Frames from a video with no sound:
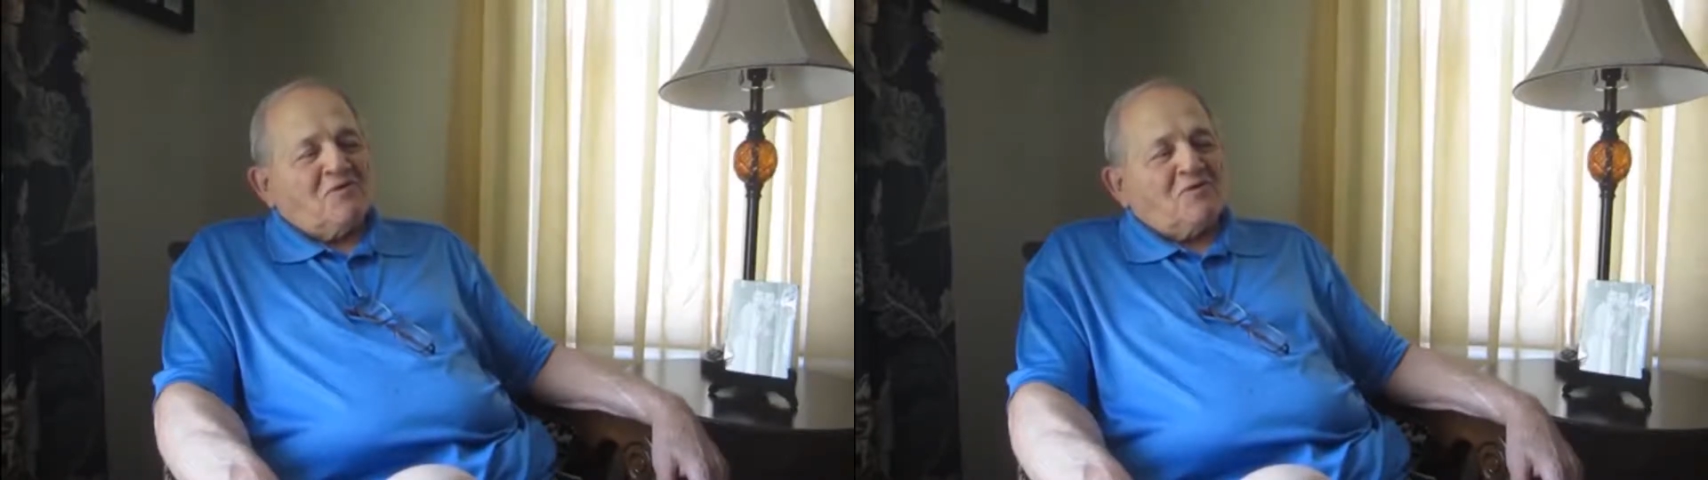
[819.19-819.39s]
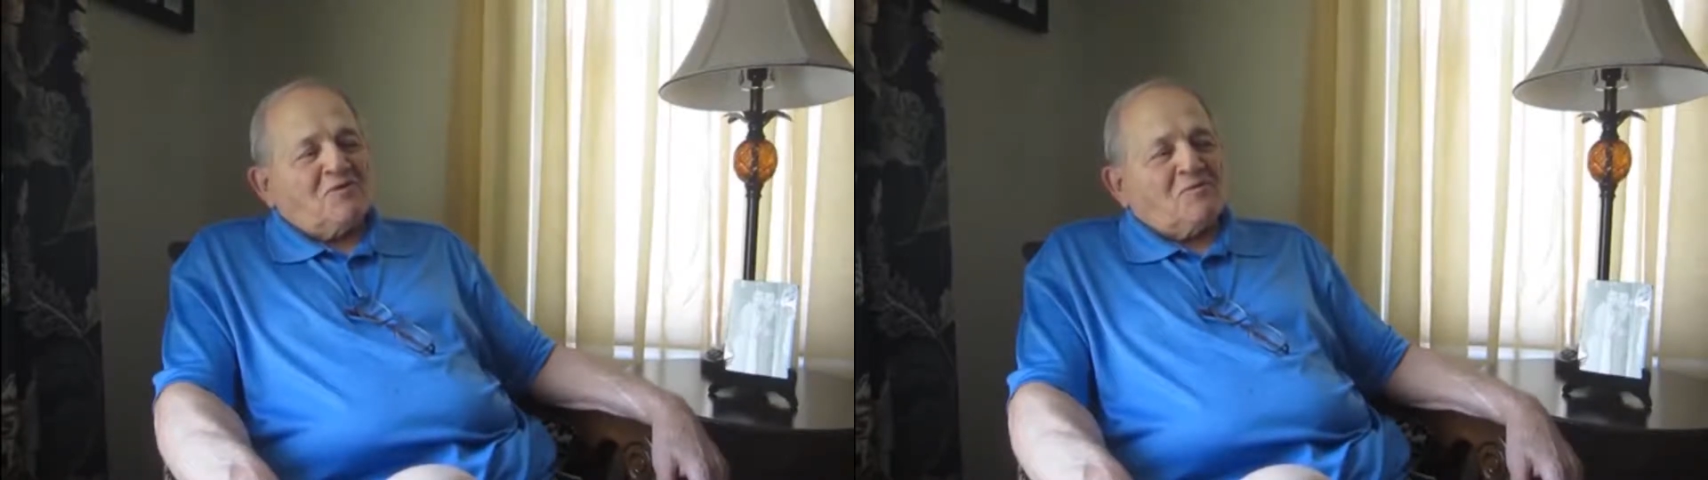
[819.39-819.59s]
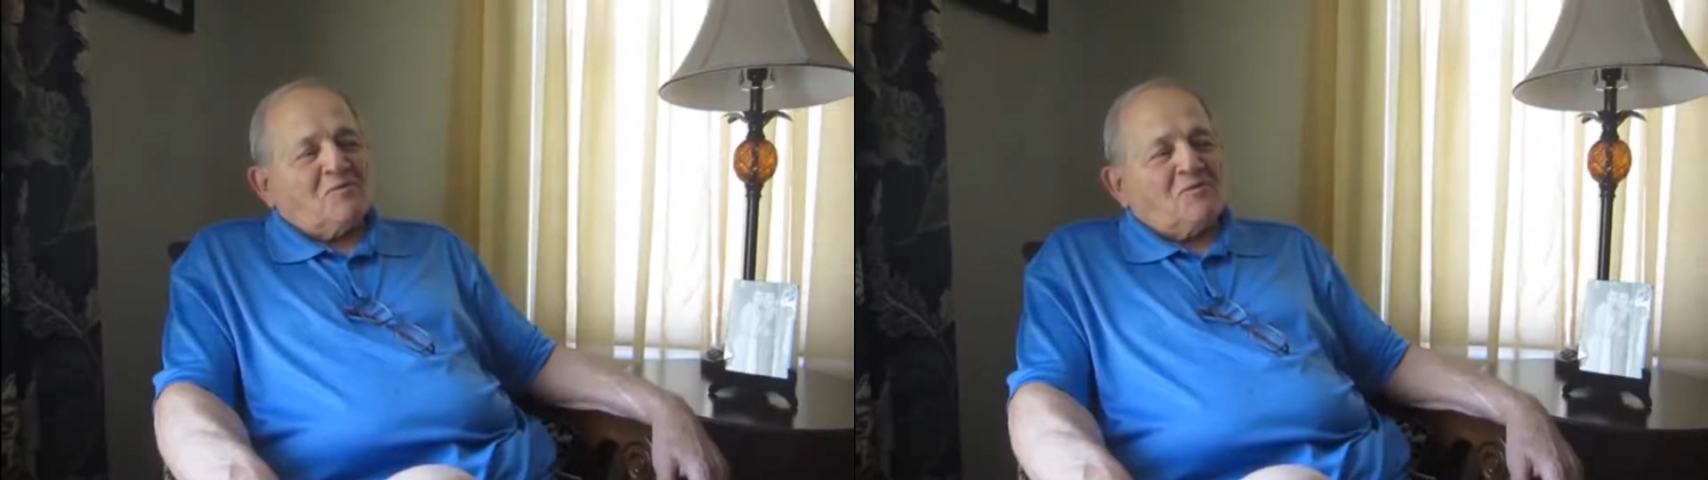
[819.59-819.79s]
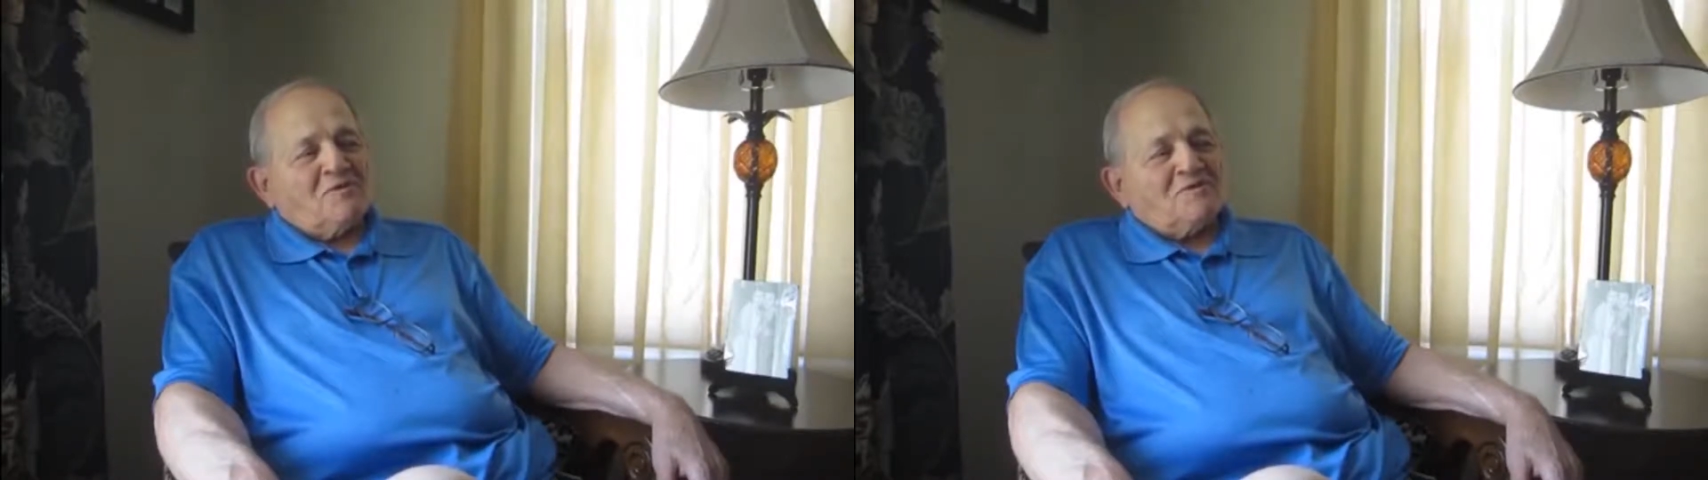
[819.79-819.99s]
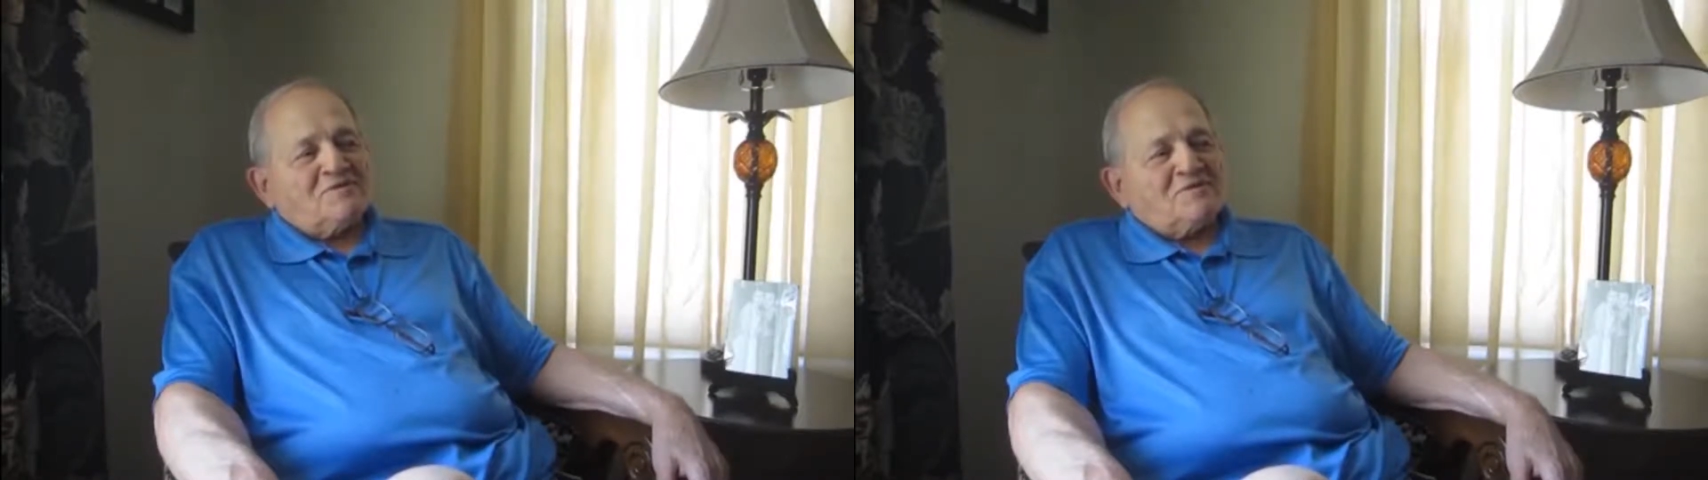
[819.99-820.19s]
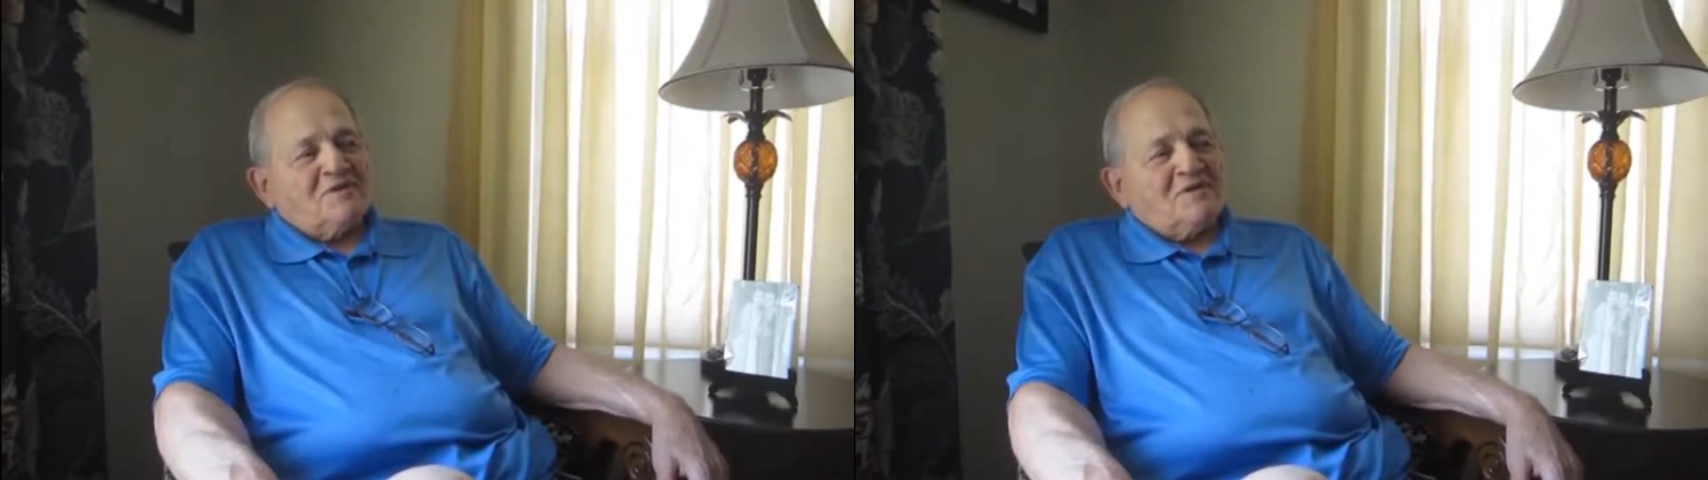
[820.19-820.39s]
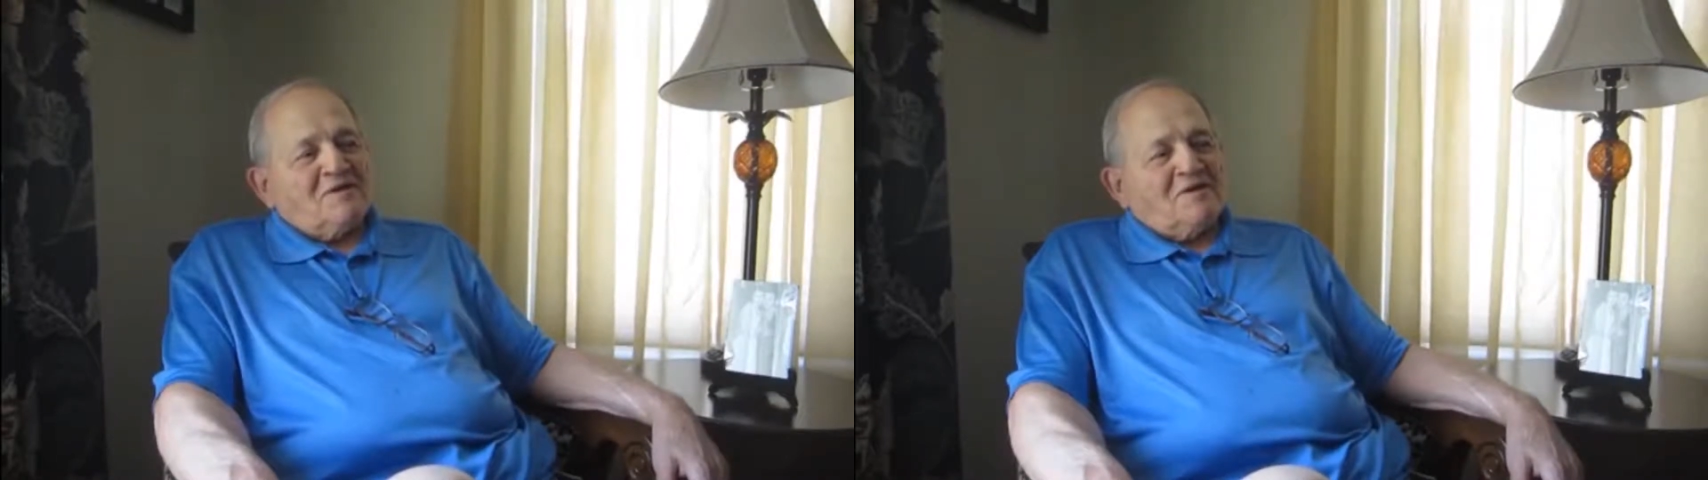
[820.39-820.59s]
told the boys,